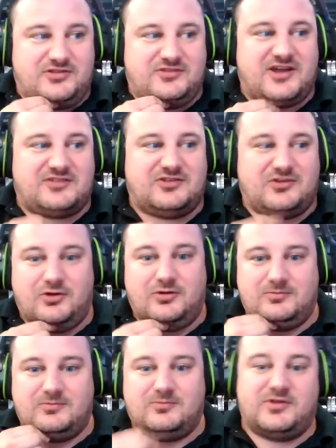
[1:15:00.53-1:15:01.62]
of the
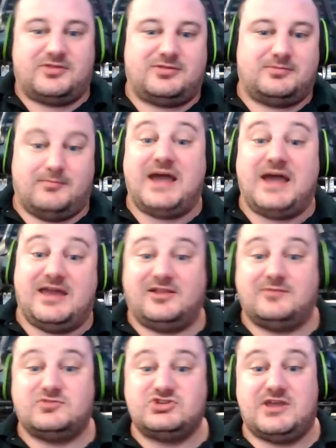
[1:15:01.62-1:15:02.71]
technical with my
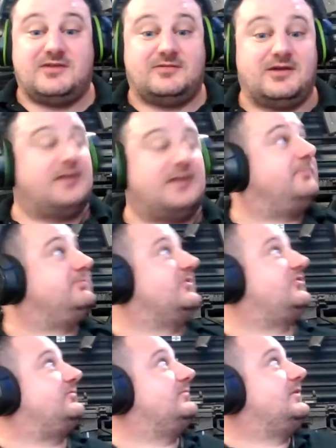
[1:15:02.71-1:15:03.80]
LMG. Uh,
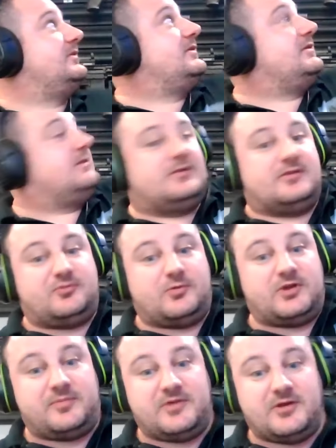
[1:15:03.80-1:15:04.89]
this this one
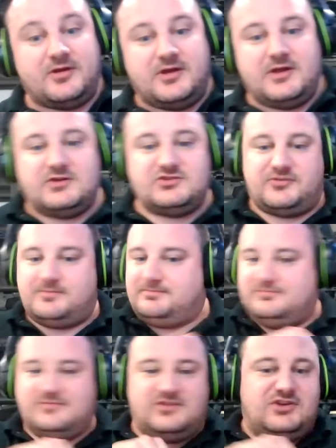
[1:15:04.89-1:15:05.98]
up here, just
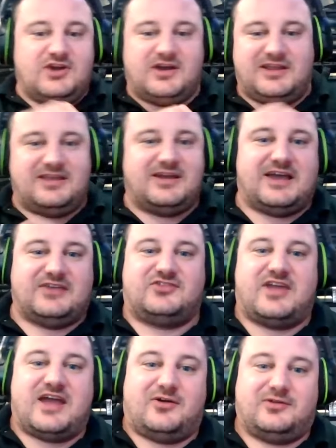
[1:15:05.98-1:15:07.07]
gunning guys
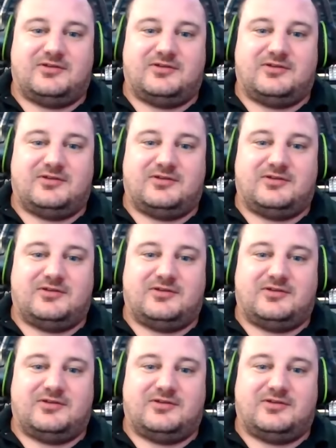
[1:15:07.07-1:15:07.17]
down